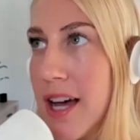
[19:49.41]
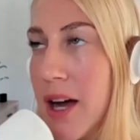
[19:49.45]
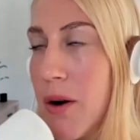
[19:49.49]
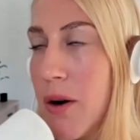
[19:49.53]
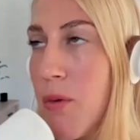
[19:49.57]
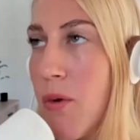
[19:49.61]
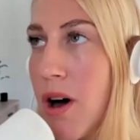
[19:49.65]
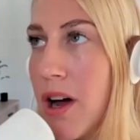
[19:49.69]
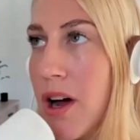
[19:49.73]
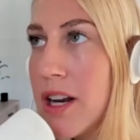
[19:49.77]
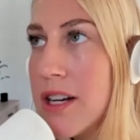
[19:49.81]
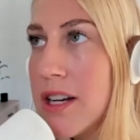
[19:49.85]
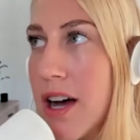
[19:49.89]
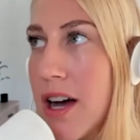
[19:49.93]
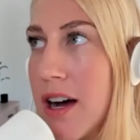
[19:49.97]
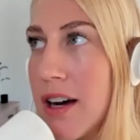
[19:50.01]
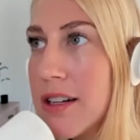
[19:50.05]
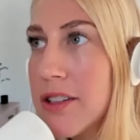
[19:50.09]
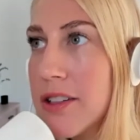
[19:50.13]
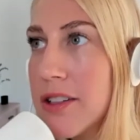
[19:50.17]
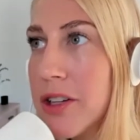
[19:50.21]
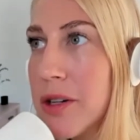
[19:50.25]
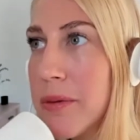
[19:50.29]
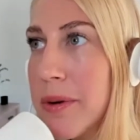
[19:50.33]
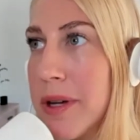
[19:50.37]
I want to talk
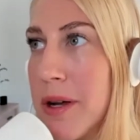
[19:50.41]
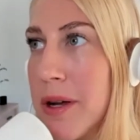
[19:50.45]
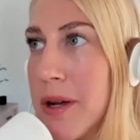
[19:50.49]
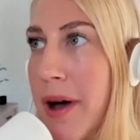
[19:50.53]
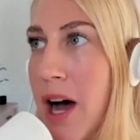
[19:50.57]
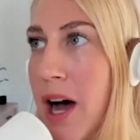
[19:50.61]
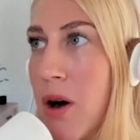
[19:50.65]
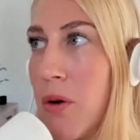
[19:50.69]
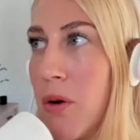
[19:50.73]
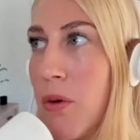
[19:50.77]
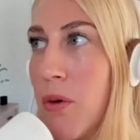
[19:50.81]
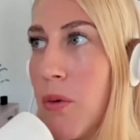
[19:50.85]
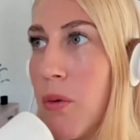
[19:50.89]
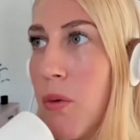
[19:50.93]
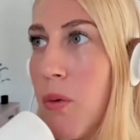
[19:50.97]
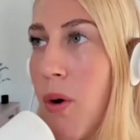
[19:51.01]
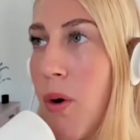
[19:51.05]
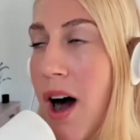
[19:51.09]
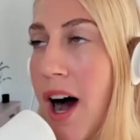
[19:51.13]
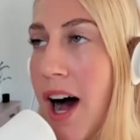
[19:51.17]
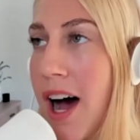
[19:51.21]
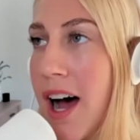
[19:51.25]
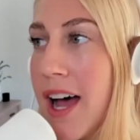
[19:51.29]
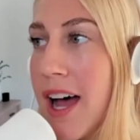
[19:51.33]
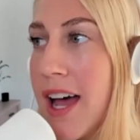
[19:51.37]
a little bit about
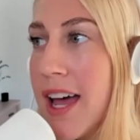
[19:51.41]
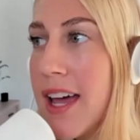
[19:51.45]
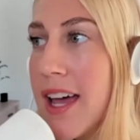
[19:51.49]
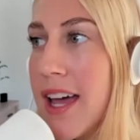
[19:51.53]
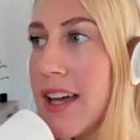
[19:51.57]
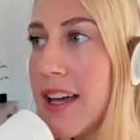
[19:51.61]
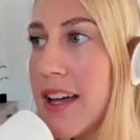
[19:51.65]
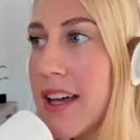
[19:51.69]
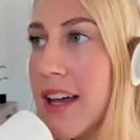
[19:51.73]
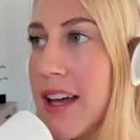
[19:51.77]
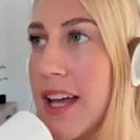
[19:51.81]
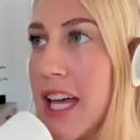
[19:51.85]
why,